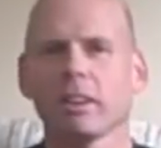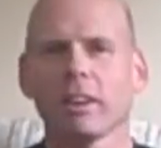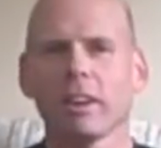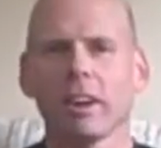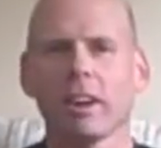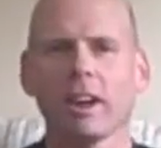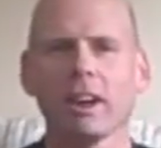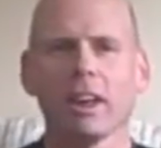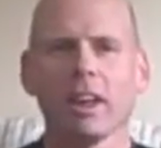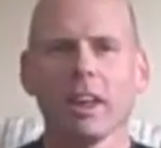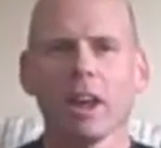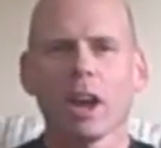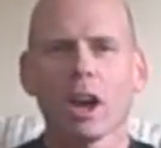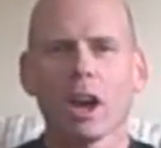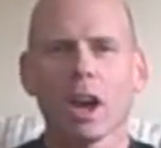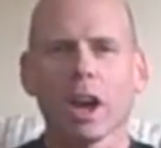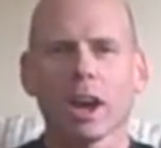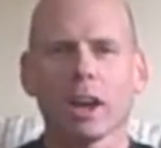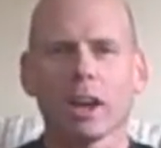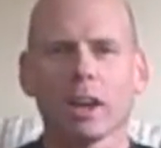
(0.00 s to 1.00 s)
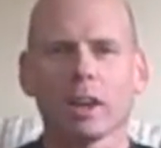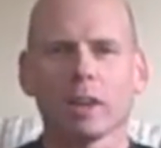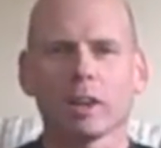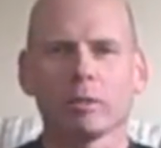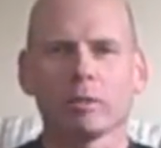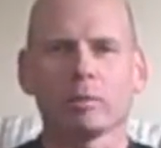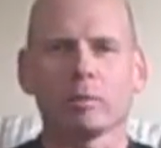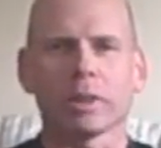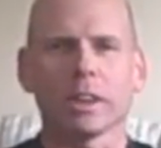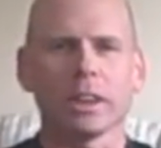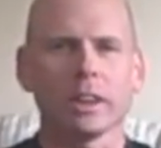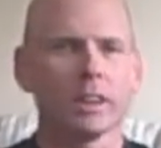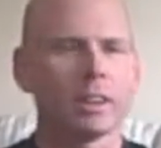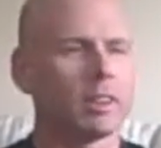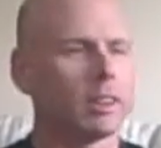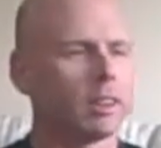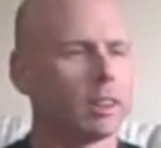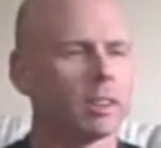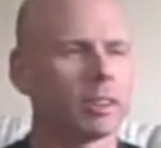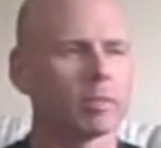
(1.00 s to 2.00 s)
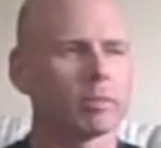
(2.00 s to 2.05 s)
Alright? But